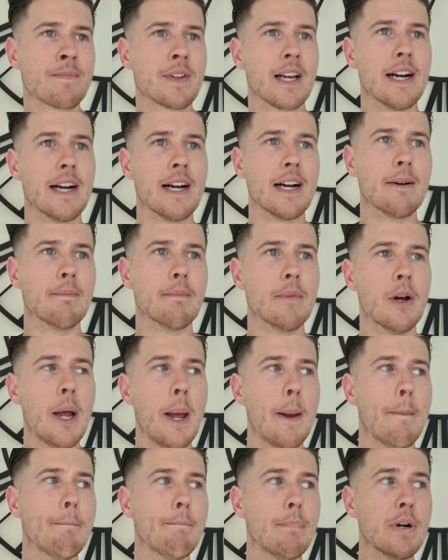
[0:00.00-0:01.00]

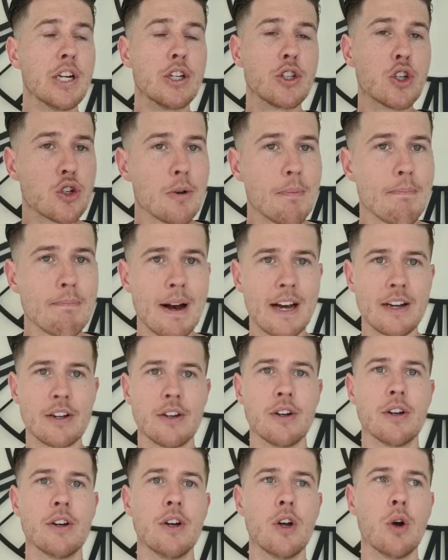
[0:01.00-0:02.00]
but it doesn't
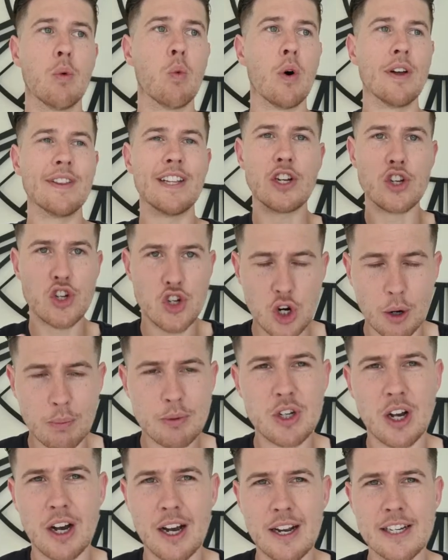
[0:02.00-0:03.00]
matter what their job
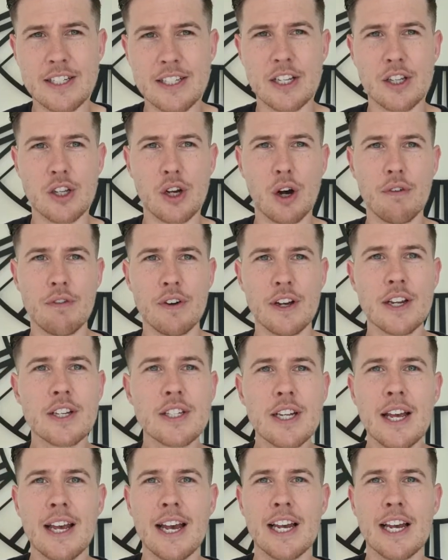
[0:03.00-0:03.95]
title is in the office.